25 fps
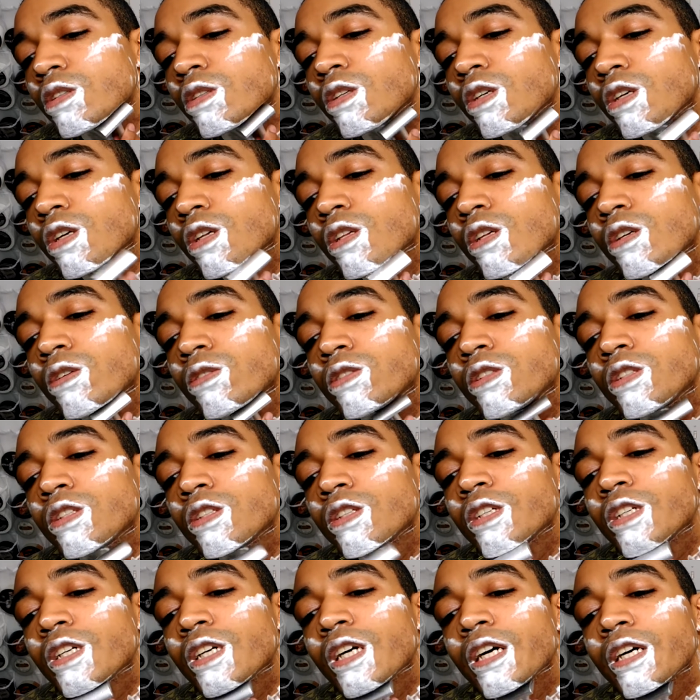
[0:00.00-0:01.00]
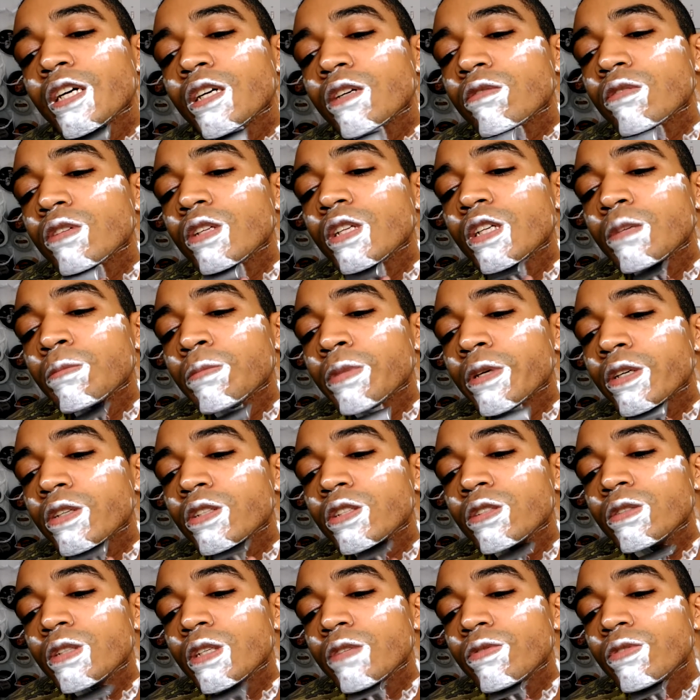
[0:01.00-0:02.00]
the closest thing I could really compare it
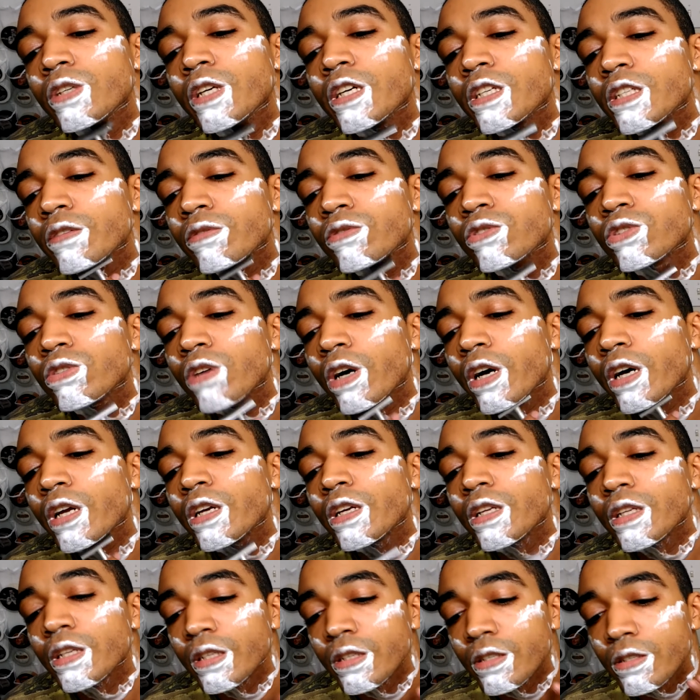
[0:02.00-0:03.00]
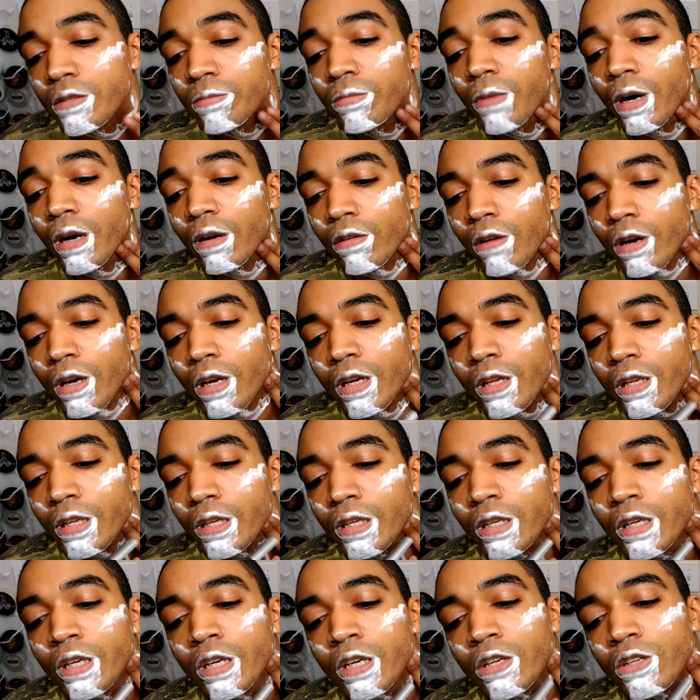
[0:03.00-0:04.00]
to, if you guys have tried it, is,
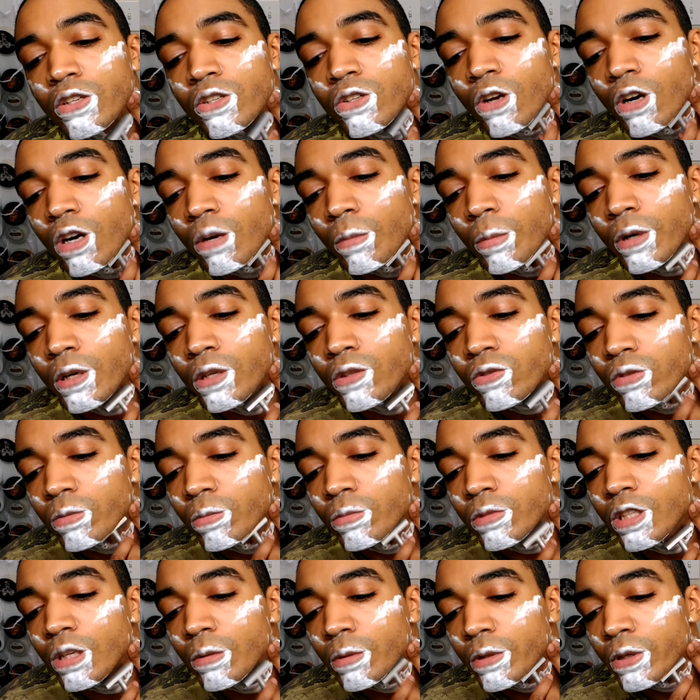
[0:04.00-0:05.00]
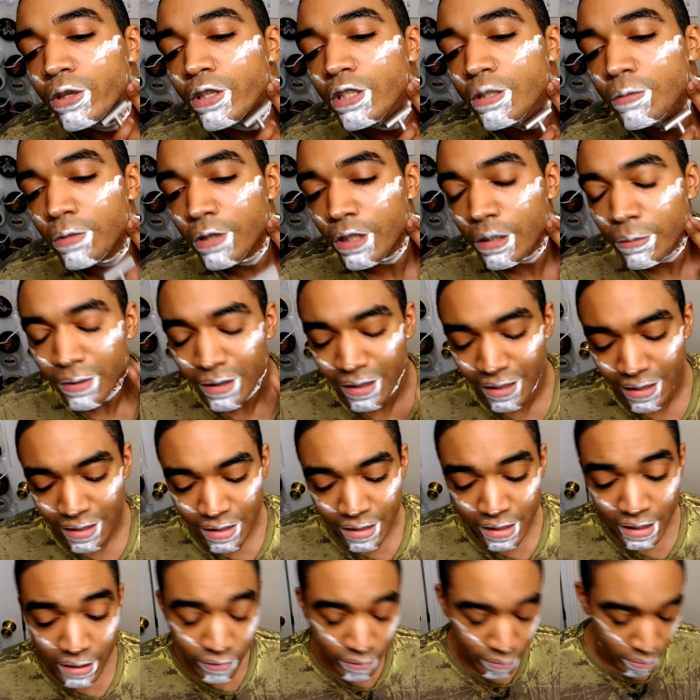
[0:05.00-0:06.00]
ironically, Starbucks from WSP, but this
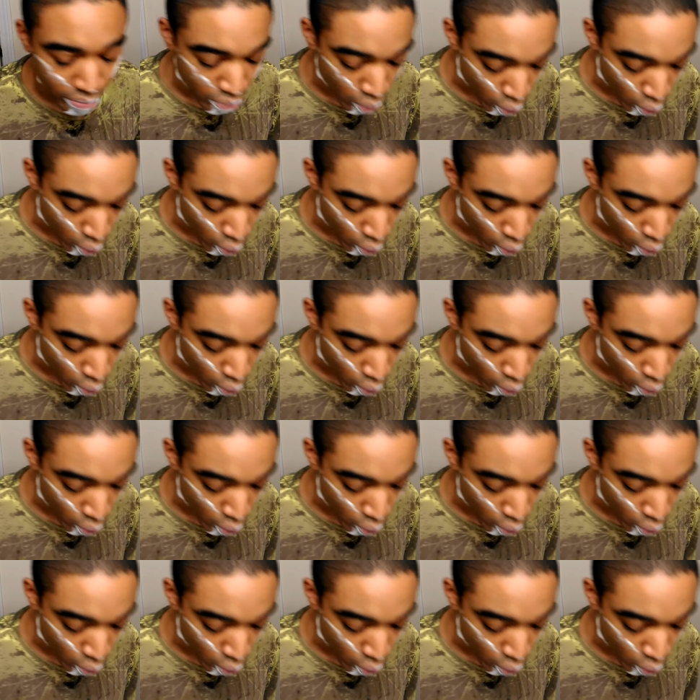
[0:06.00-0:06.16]
is even